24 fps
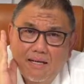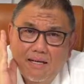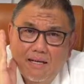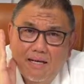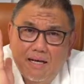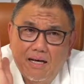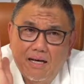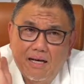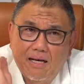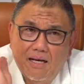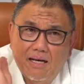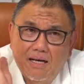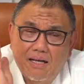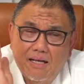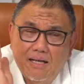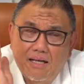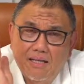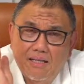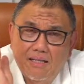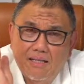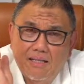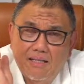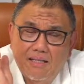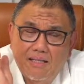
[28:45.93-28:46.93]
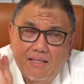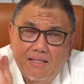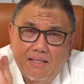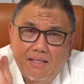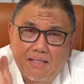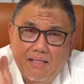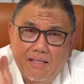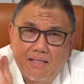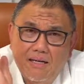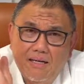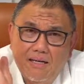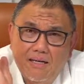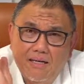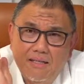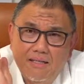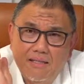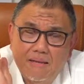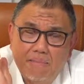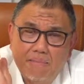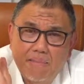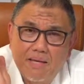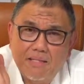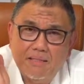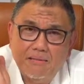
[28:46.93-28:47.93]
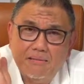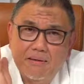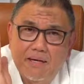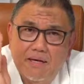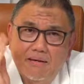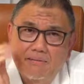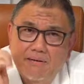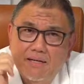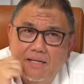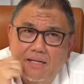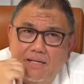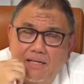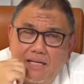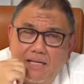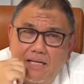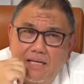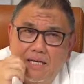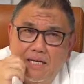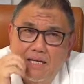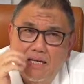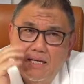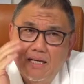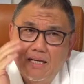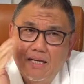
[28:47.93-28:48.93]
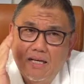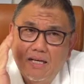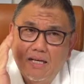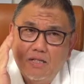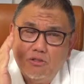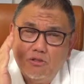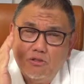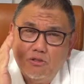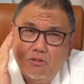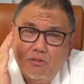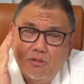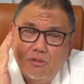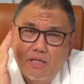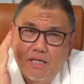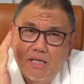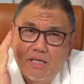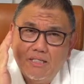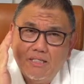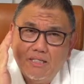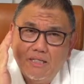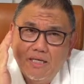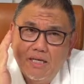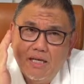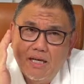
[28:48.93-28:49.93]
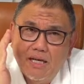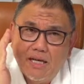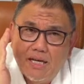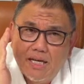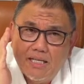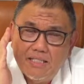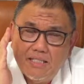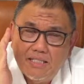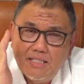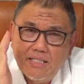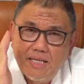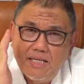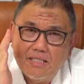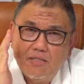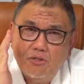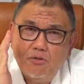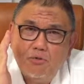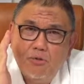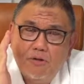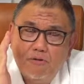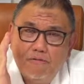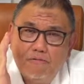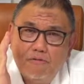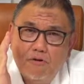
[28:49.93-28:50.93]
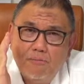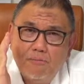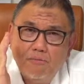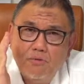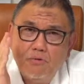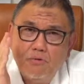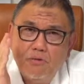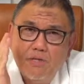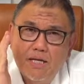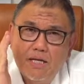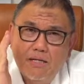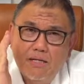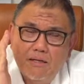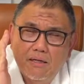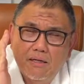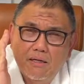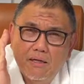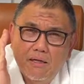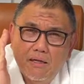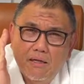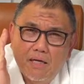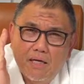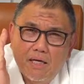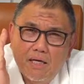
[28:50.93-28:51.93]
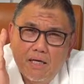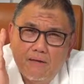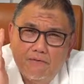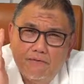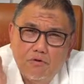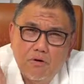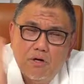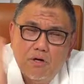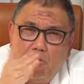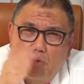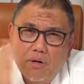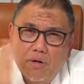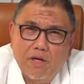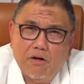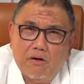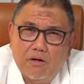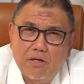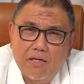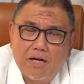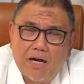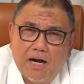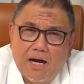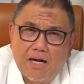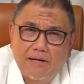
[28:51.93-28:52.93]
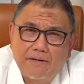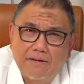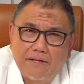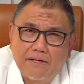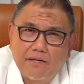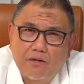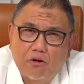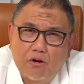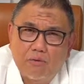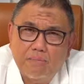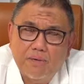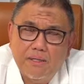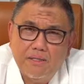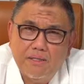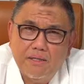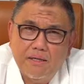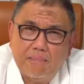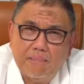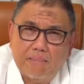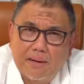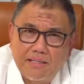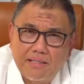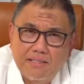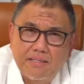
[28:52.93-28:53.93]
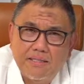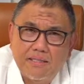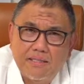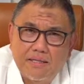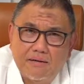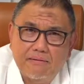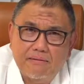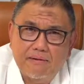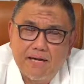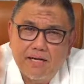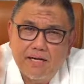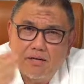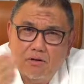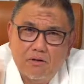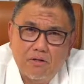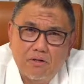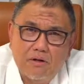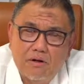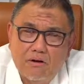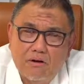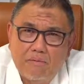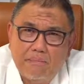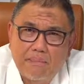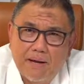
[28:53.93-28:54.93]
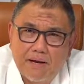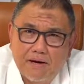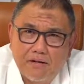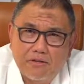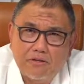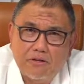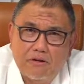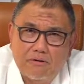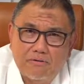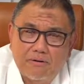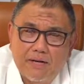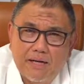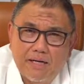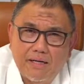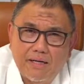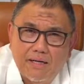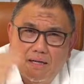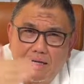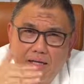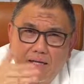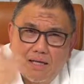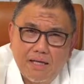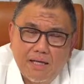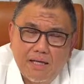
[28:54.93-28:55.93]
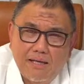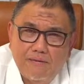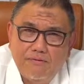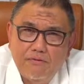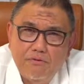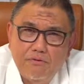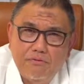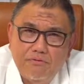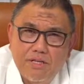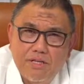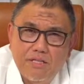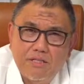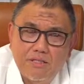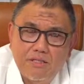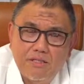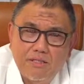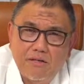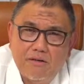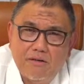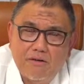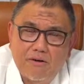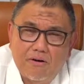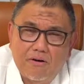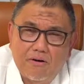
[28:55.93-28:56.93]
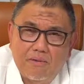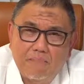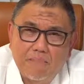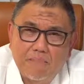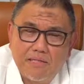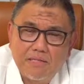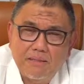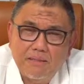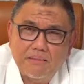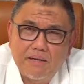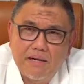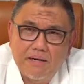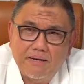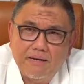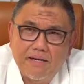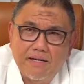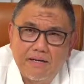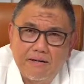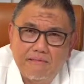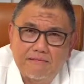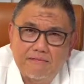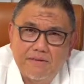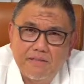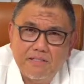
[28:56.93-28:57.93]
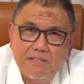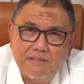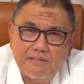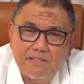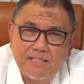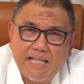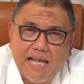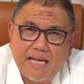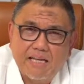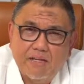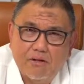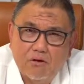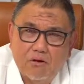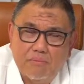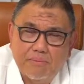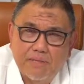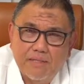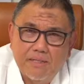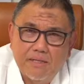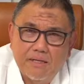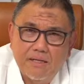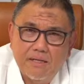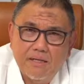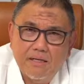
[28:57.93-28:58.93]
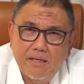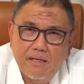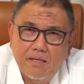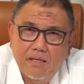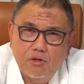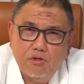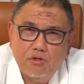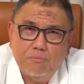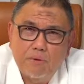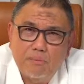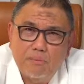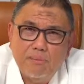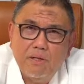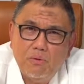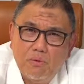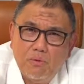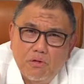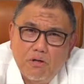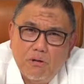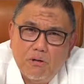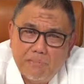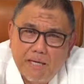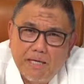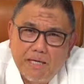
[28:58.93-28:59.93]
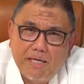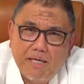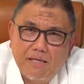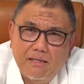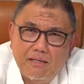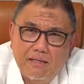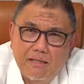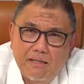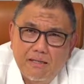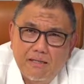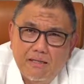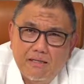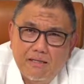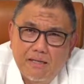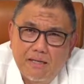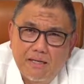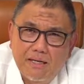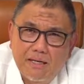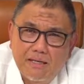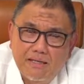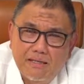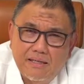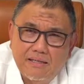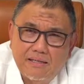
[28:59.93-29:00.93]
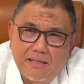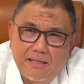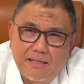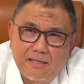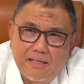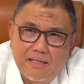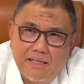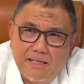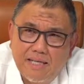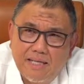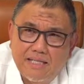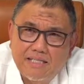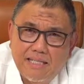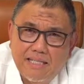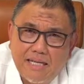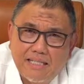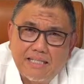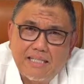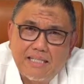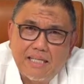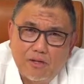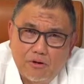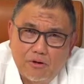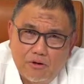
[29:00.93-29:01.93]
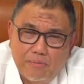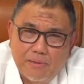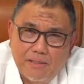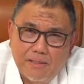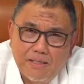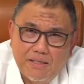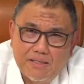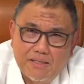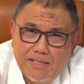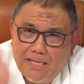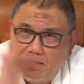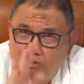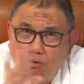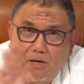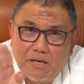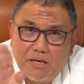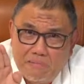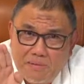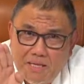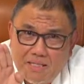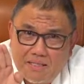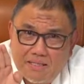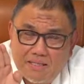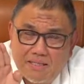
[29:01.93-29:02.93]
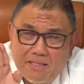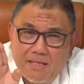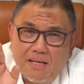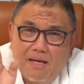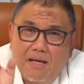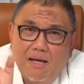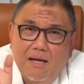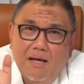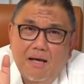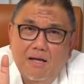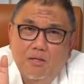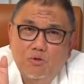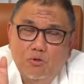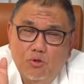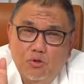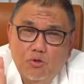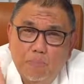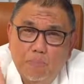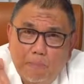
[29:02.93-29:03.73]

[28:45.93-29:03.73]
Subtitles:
the maximum heart rate is just to inform you that if you are going on a 100-kilometer bicycle ride or marathon run, if you reach your maximum heart rate in the first 10 kilometers, you probably will not make it the next 90 kilometers. That's what it means. So you